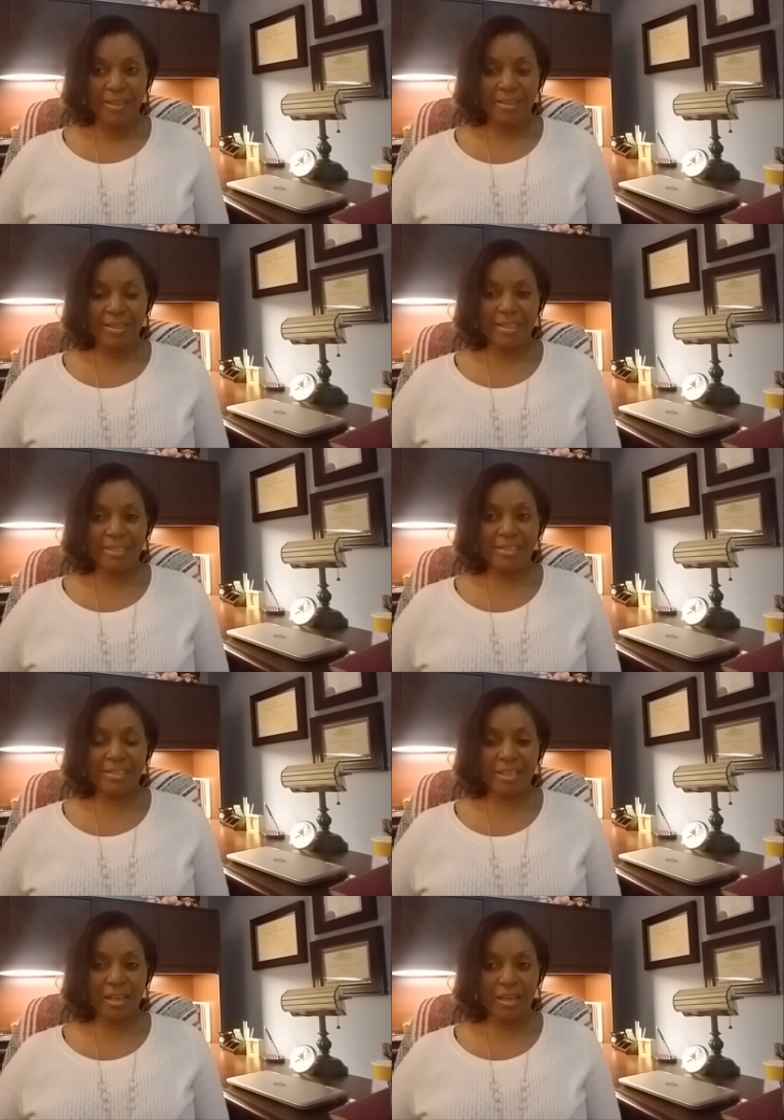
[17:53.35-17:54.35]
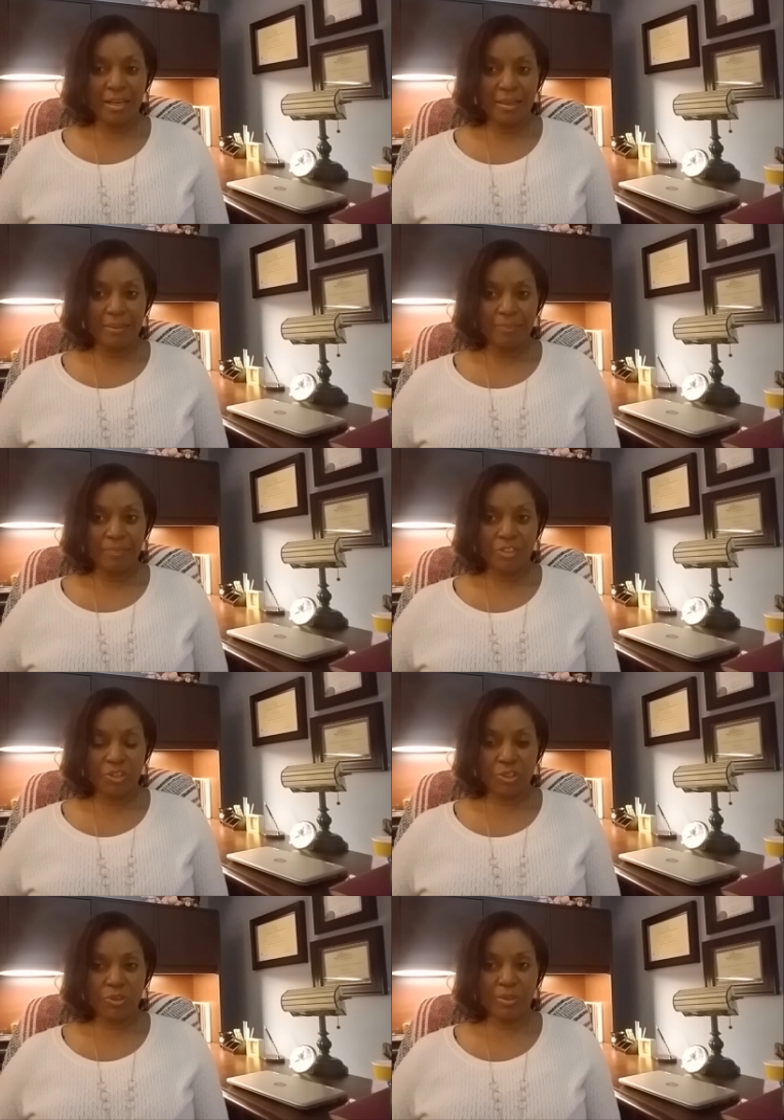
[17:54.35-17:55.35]
This
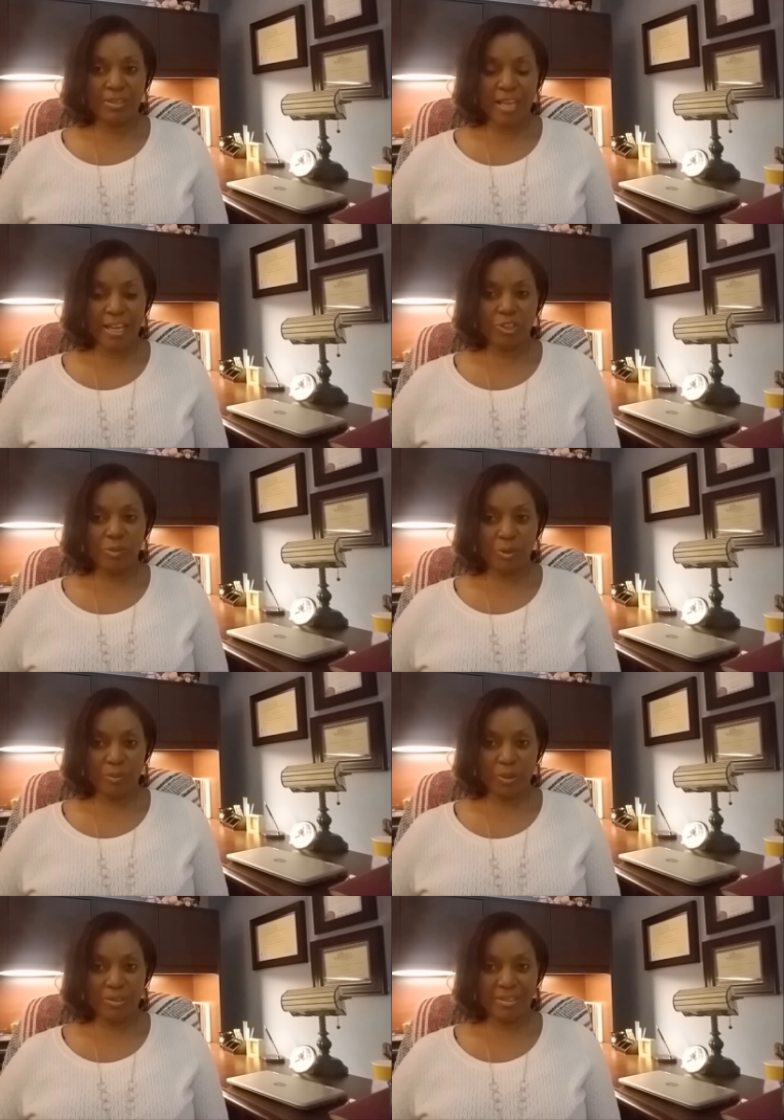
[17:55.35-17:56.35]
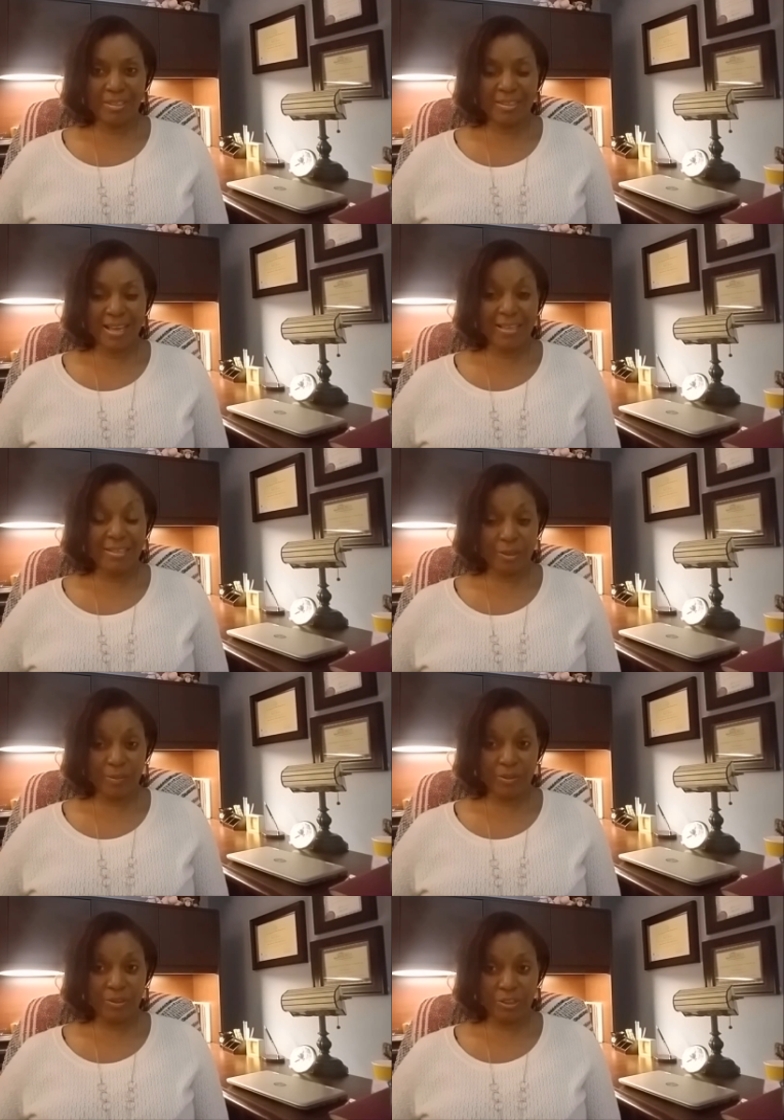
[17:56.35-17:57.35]
secure attachment person has the
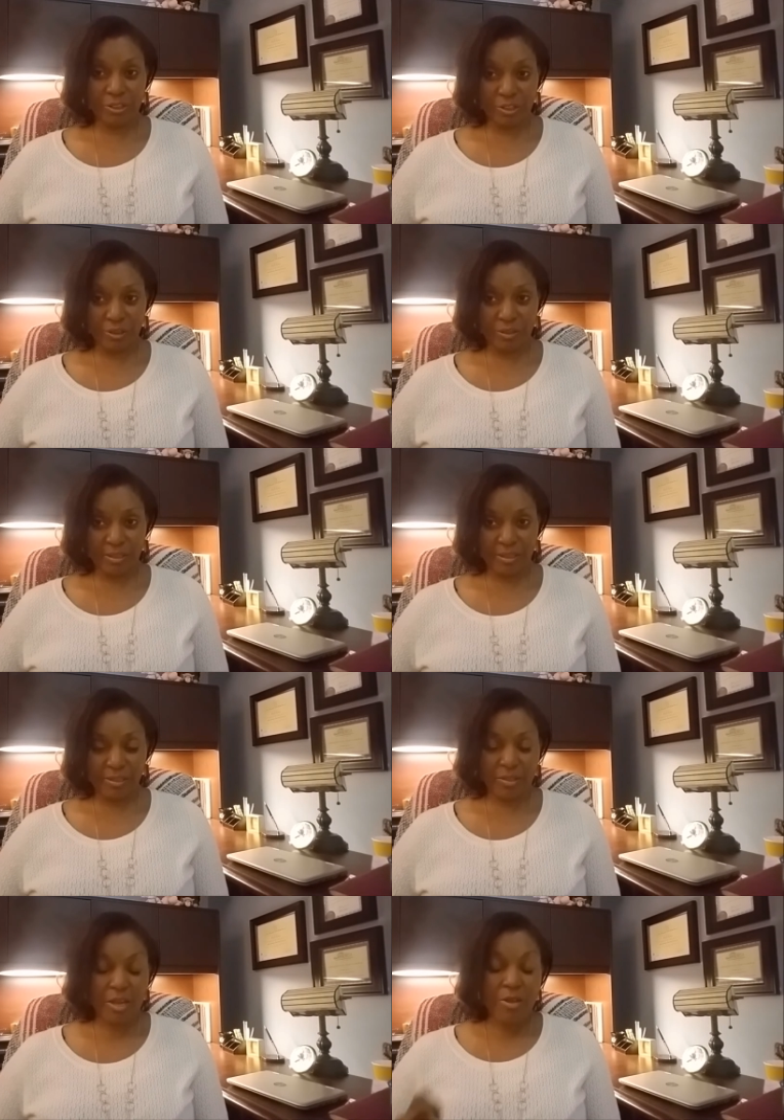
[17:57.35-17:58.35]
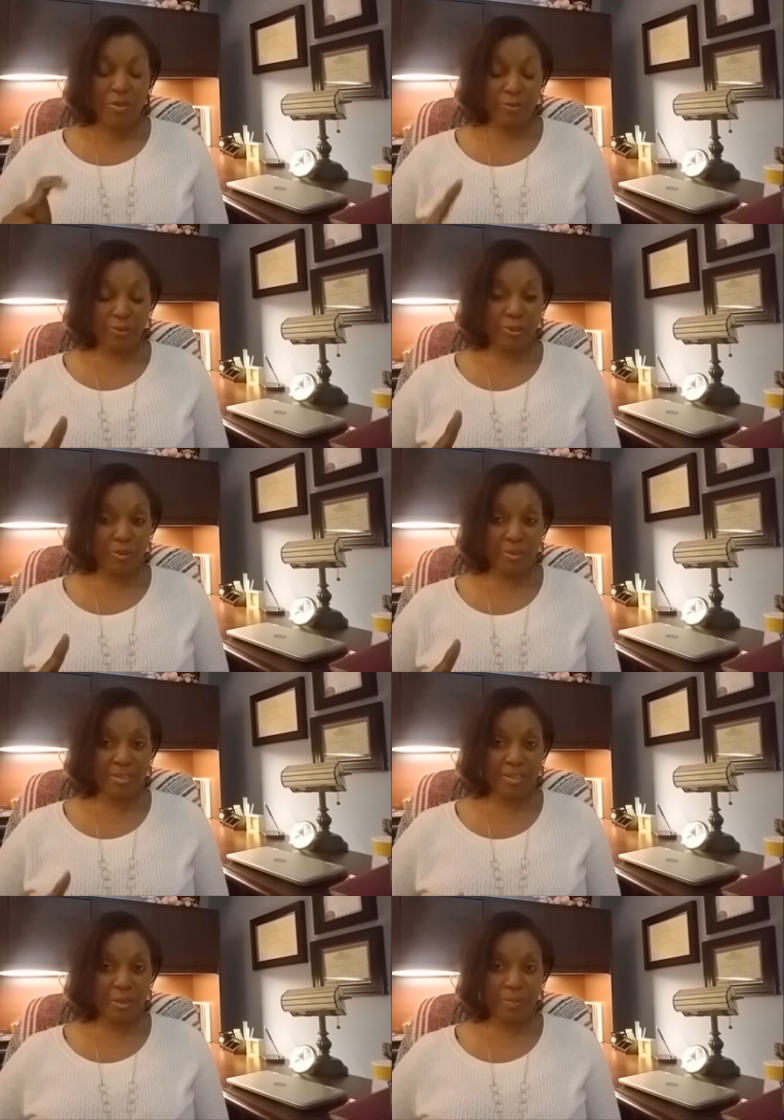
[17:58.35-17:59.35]
ability to do these. The first one
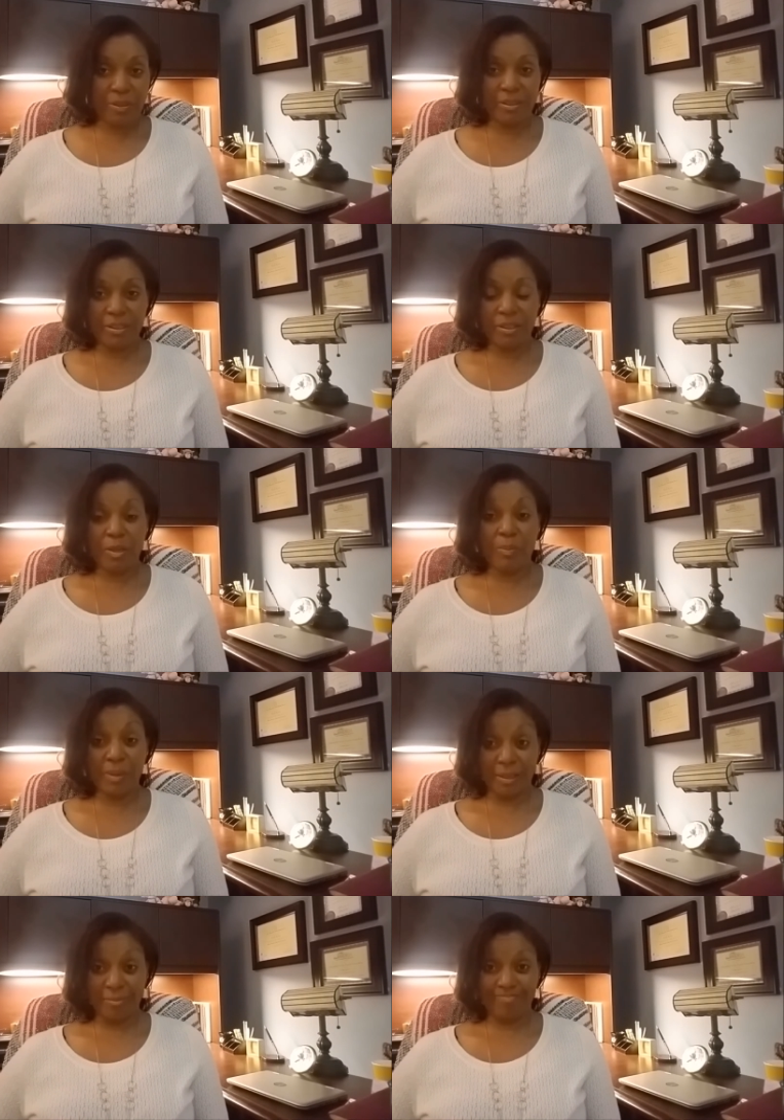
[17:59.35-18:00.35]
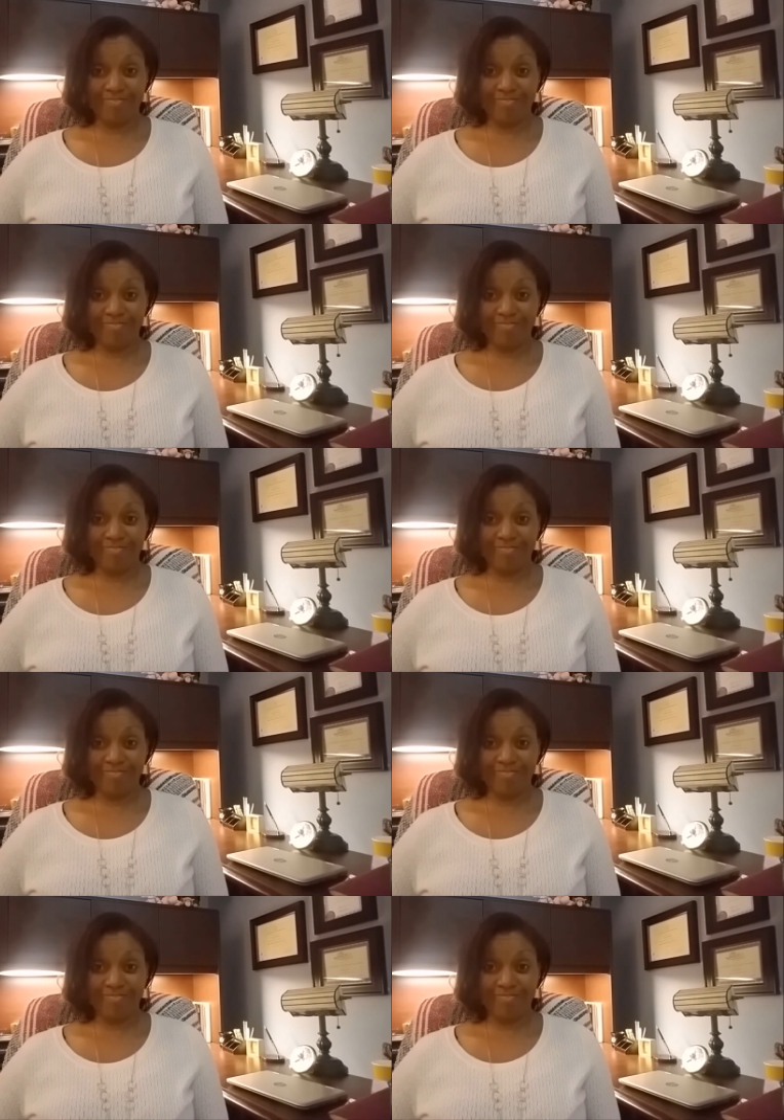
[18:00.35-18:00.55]
is the ability to commit.